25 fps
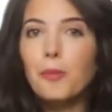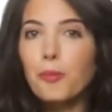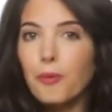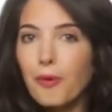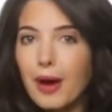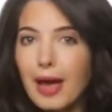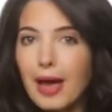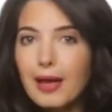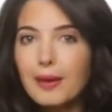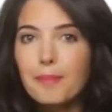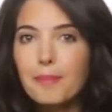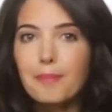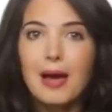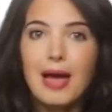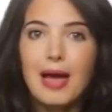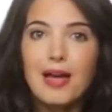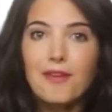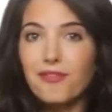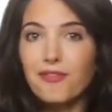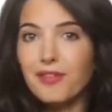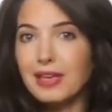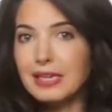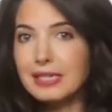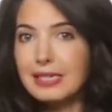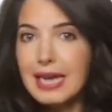Brett, my
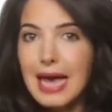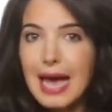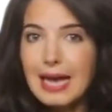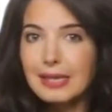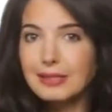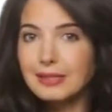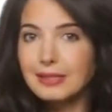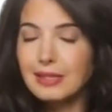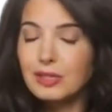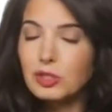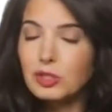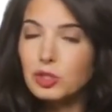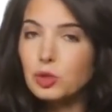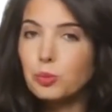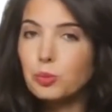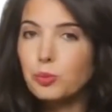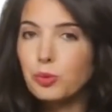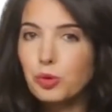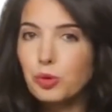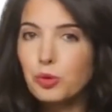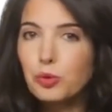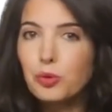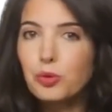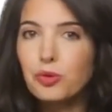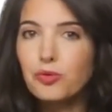fantastic,
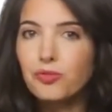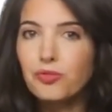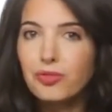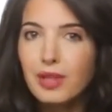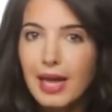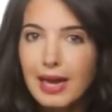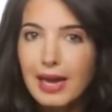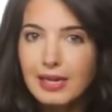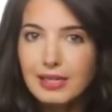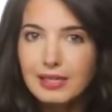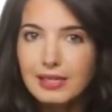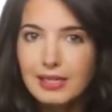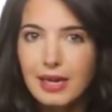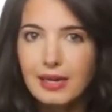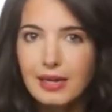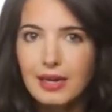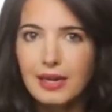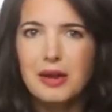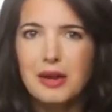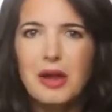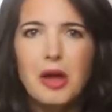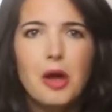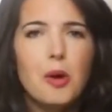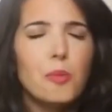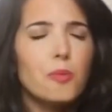super cool flight
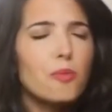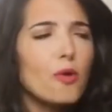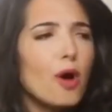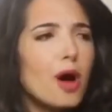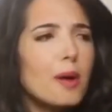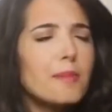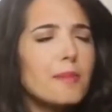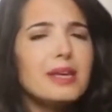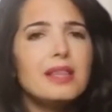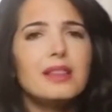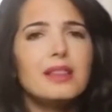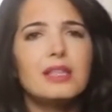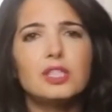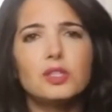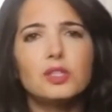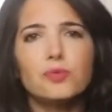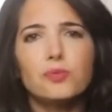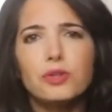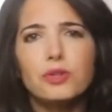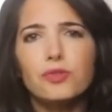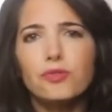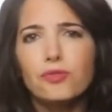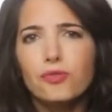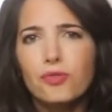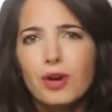attendant, brought me this
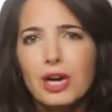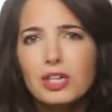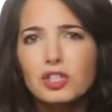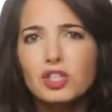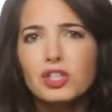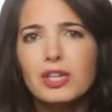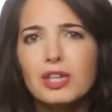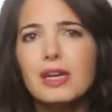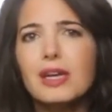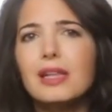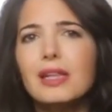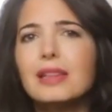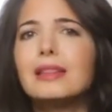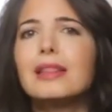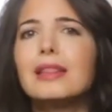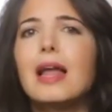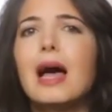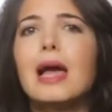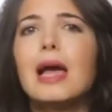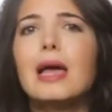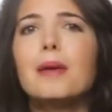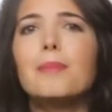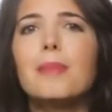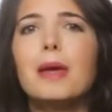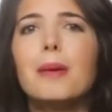refreshing
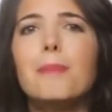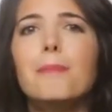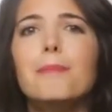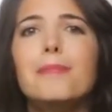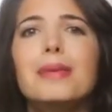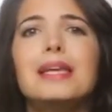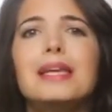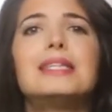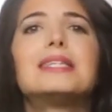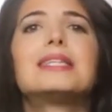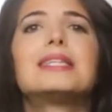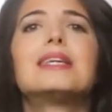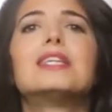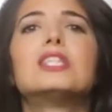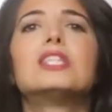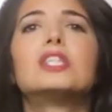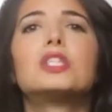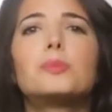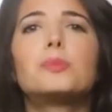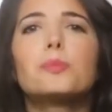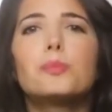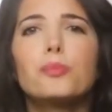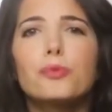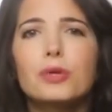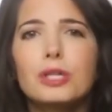lime mint
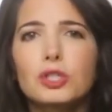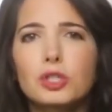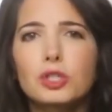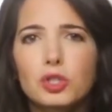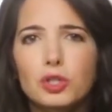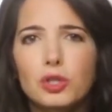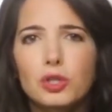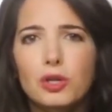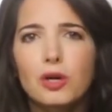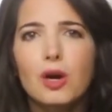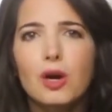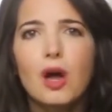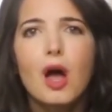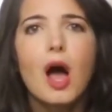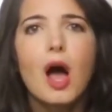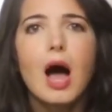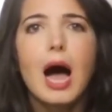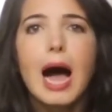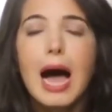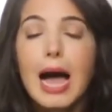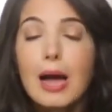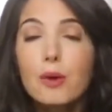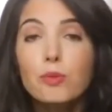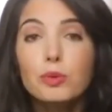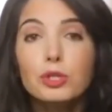spritzer.
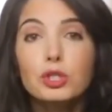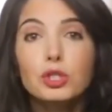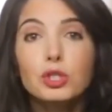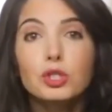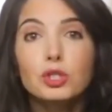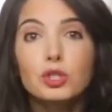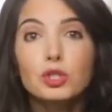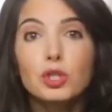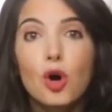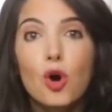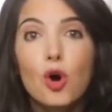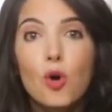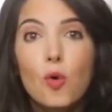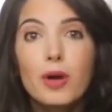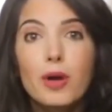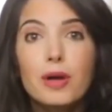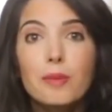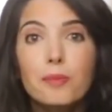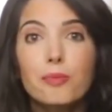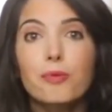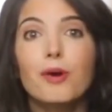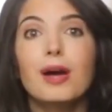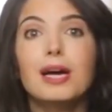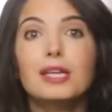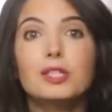I was so
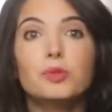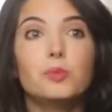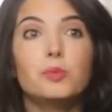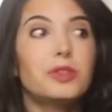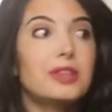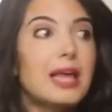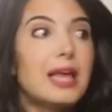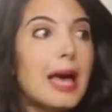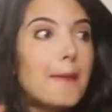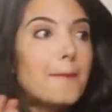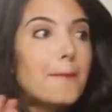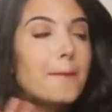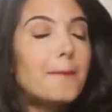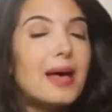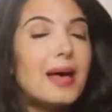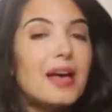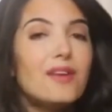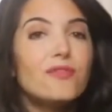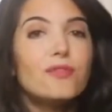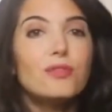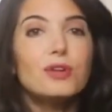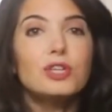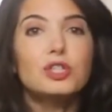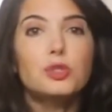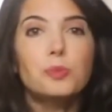impressed with that
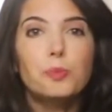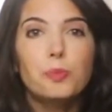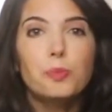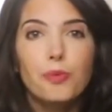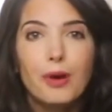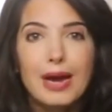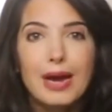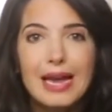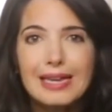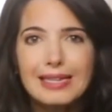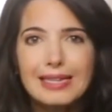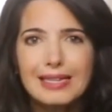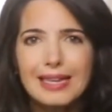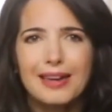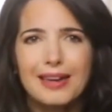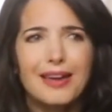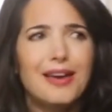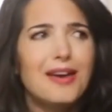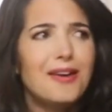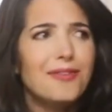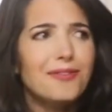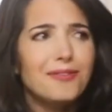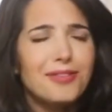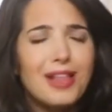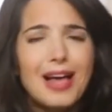beverage branding.
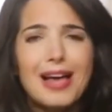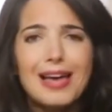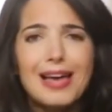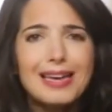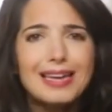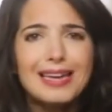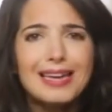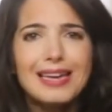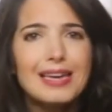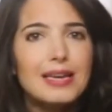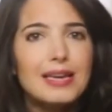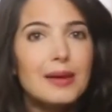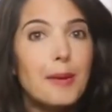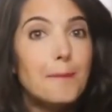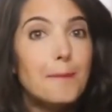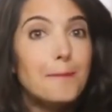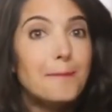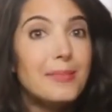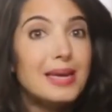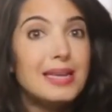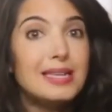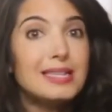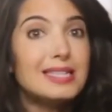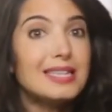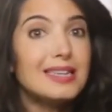Flying in
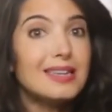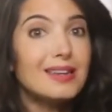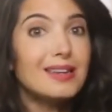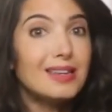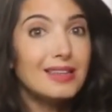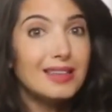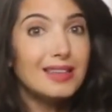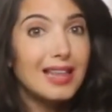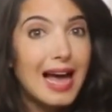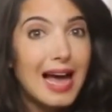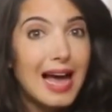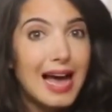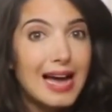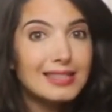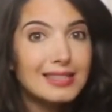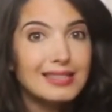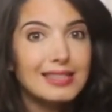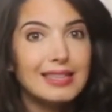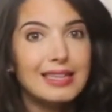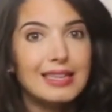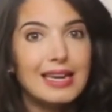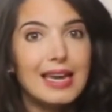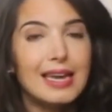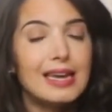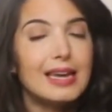Mint class
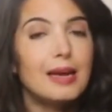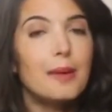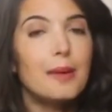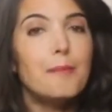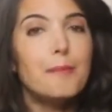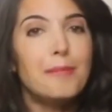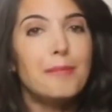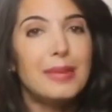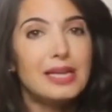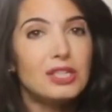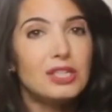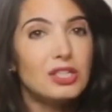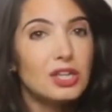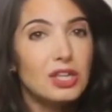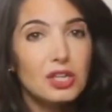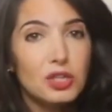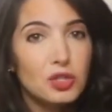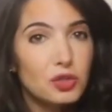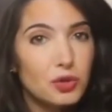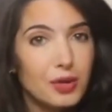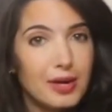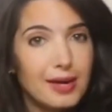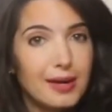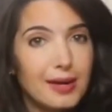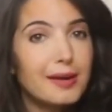and getting a mint
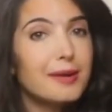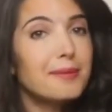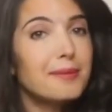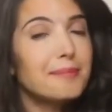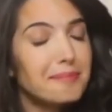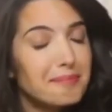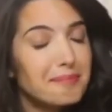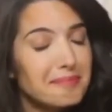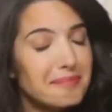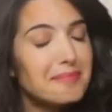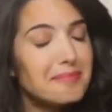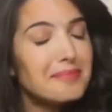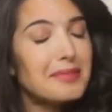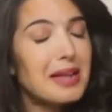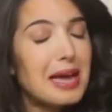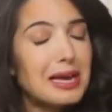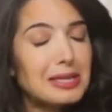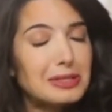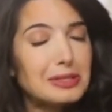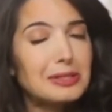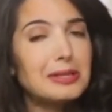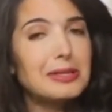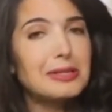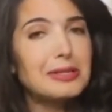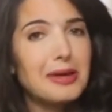drink,
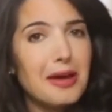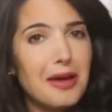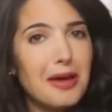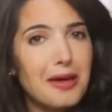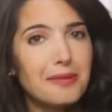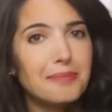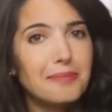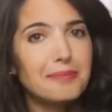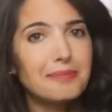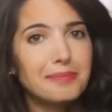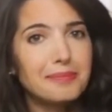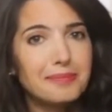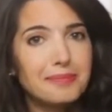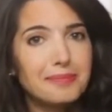nicely done.